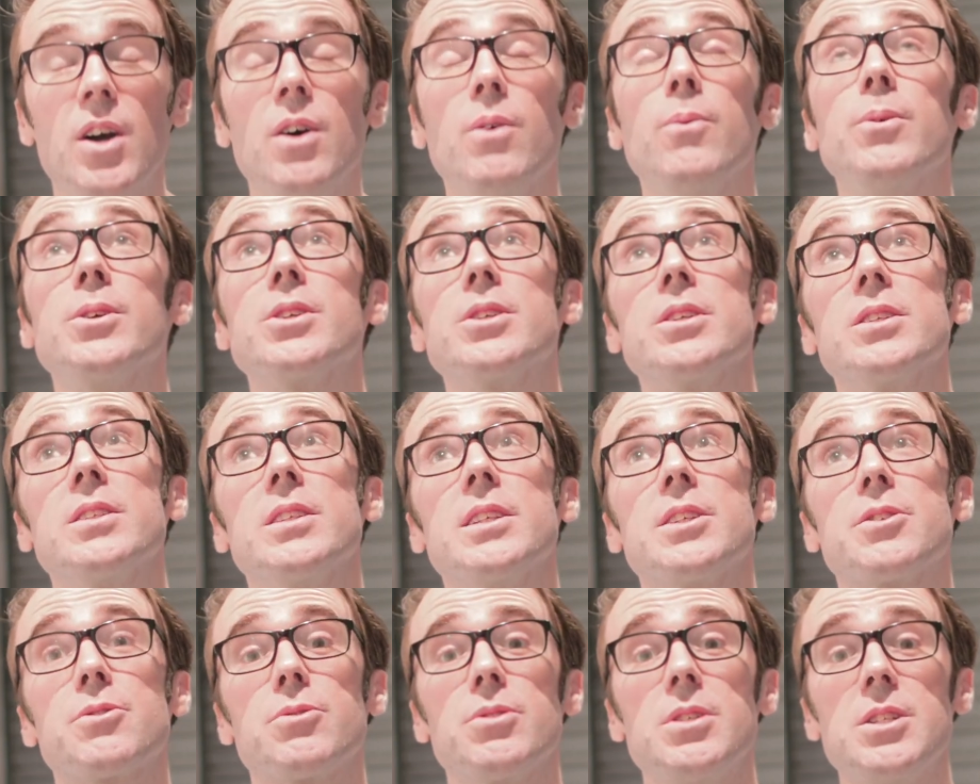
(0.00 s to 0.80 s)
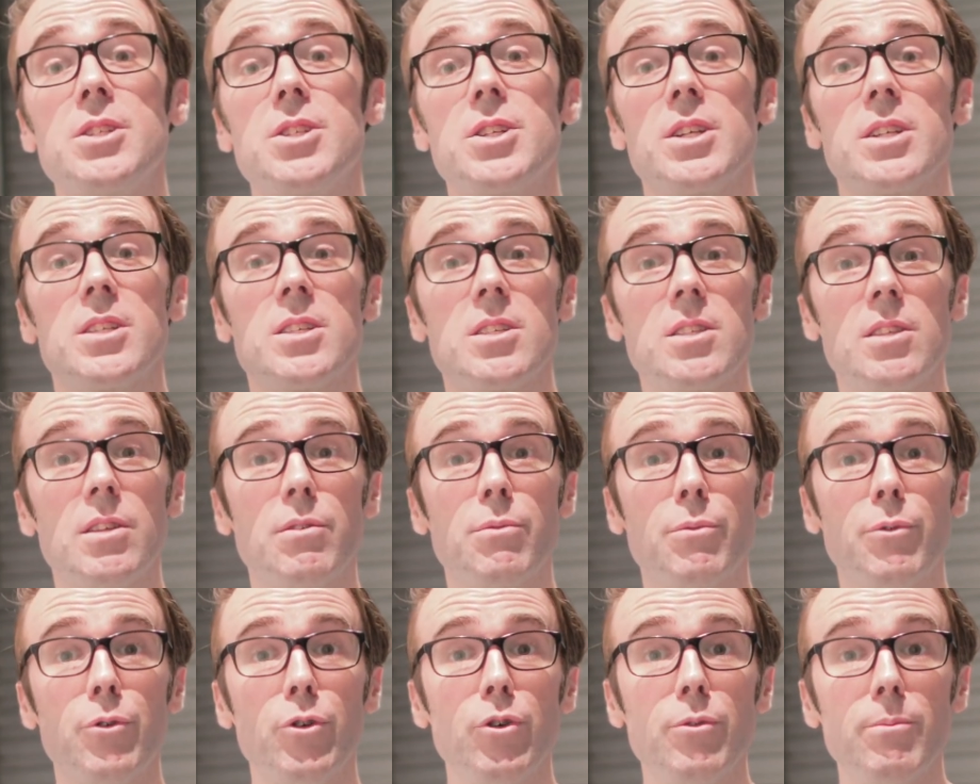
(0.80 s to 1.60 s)
which is literally just
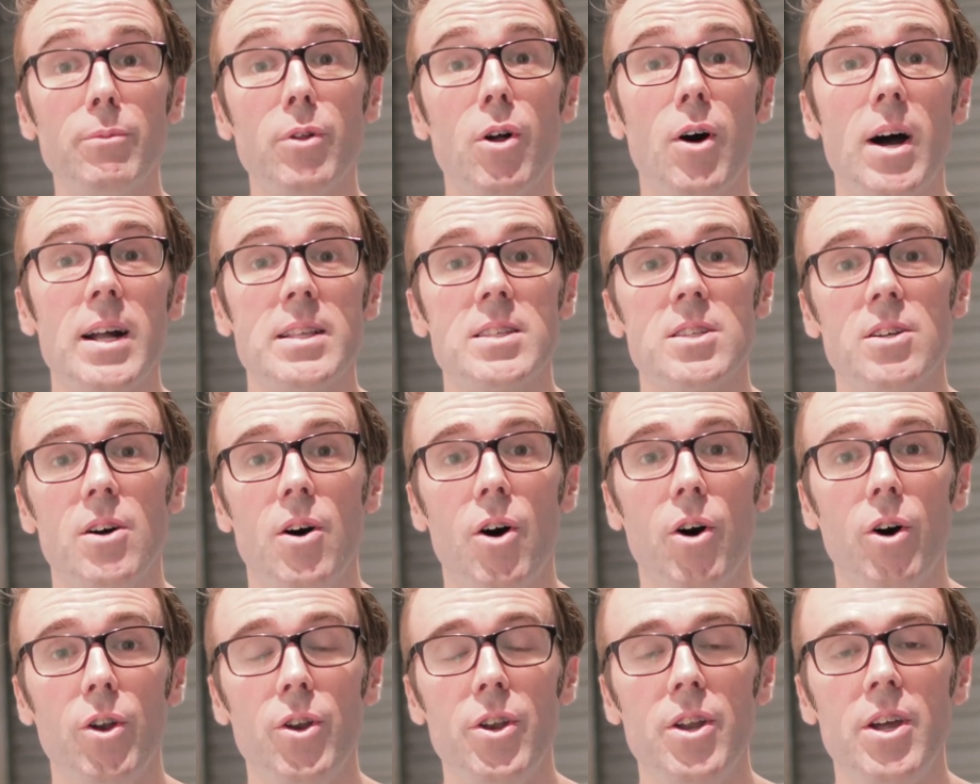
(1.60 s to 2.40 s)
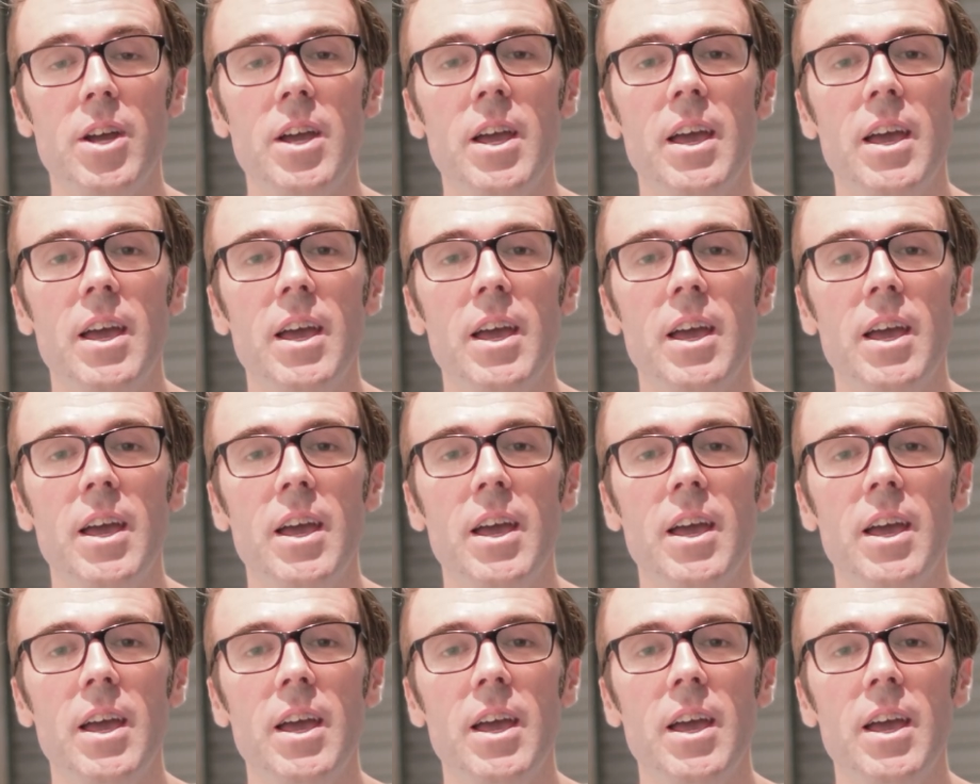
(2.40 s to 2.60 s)
the room lights on,